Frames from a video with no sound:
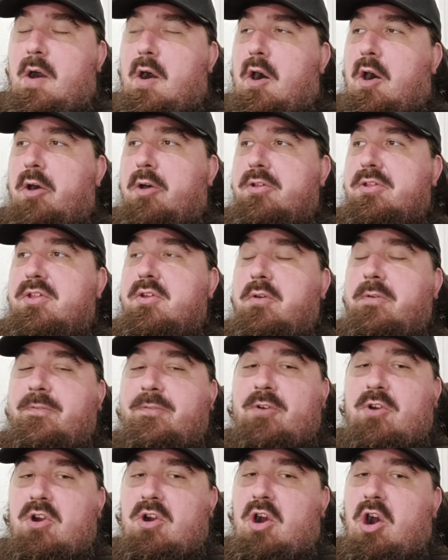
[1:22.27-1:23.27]
Also
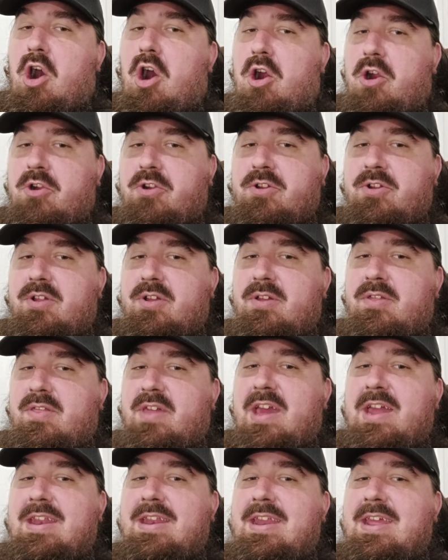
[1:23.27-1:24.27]
for a heart
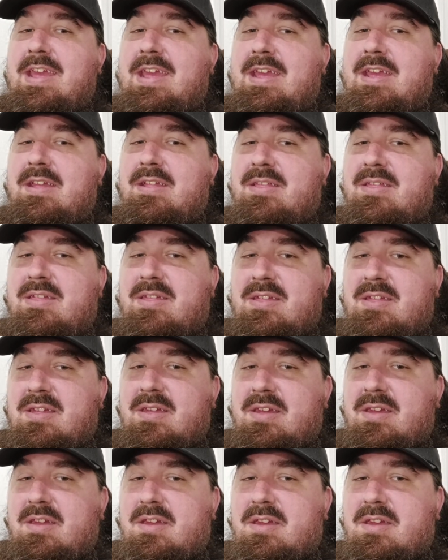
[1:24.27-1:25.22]
that needs